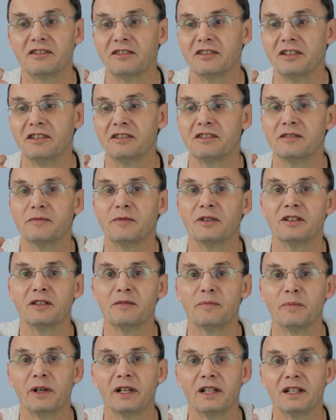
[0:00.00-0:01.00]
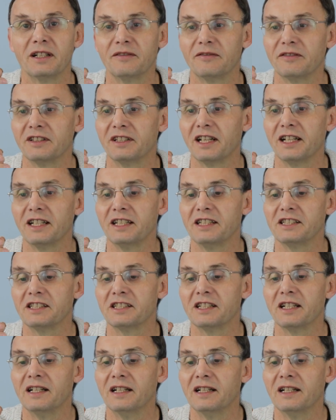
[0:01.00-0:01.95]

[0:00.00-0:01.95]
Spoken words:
used them on the Piddle for dace,